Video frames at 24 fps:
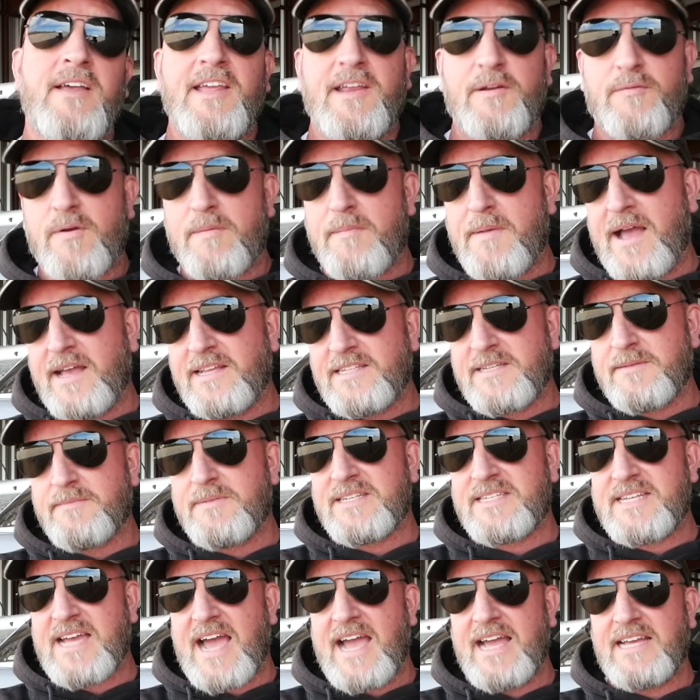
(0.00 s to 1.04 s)
reminds him
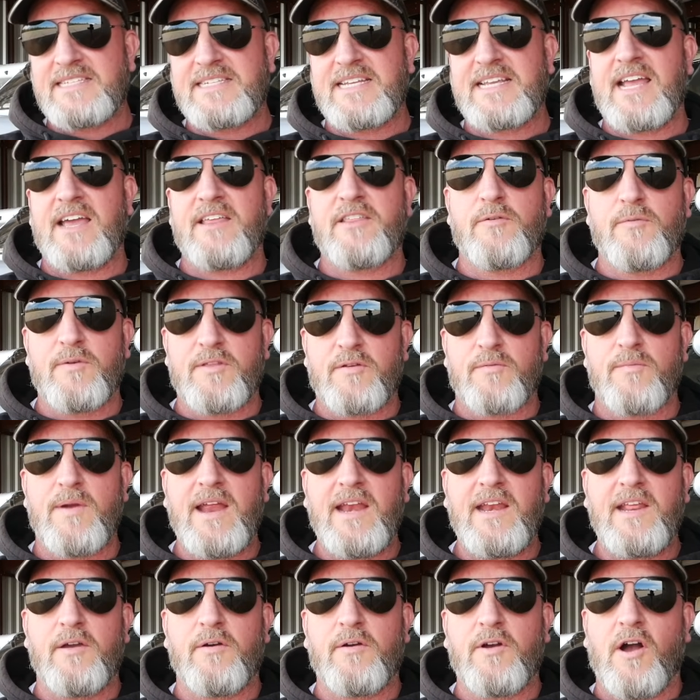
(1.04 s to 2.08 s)
to tie it together with a
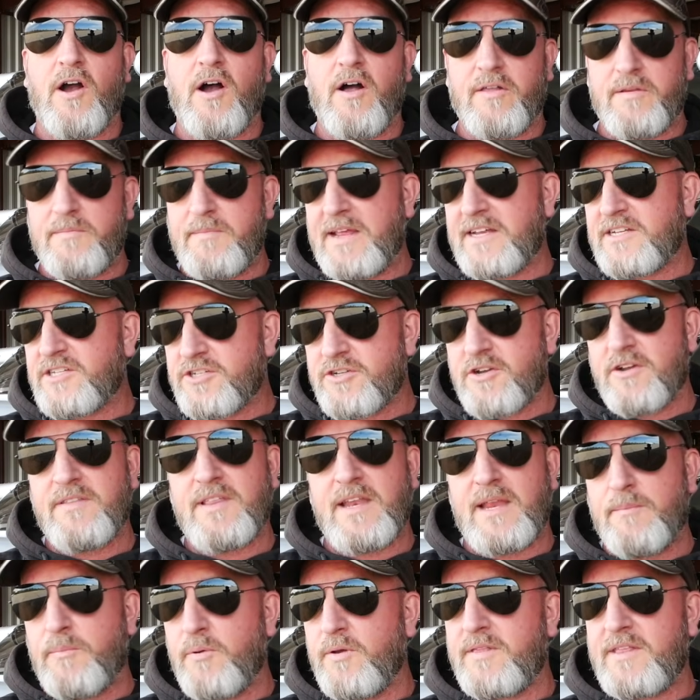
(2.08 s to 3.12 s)
radio call and make sure
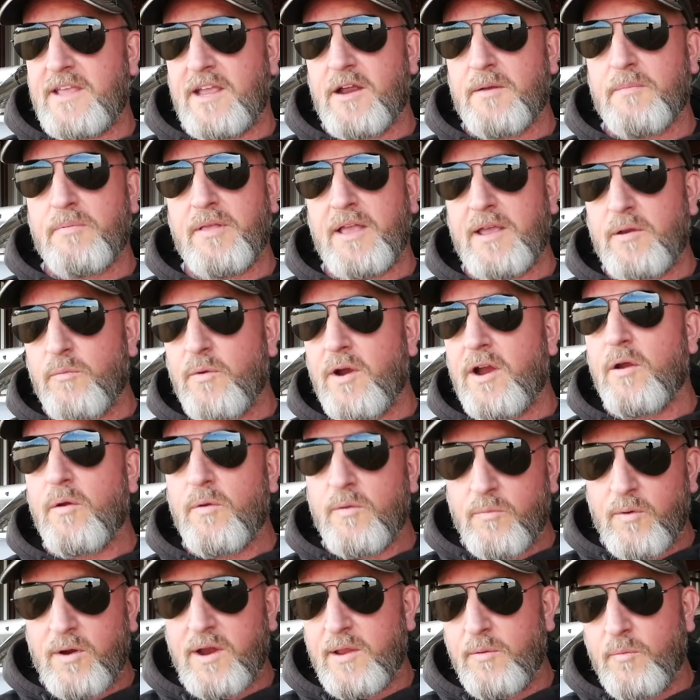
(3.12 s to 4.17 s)
that he put the airplane where,
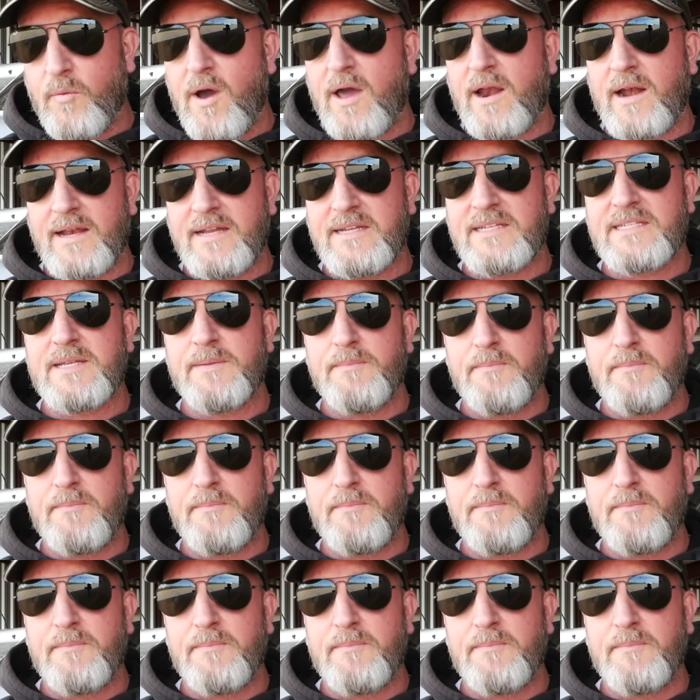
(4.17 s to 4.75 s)
where he wanted it to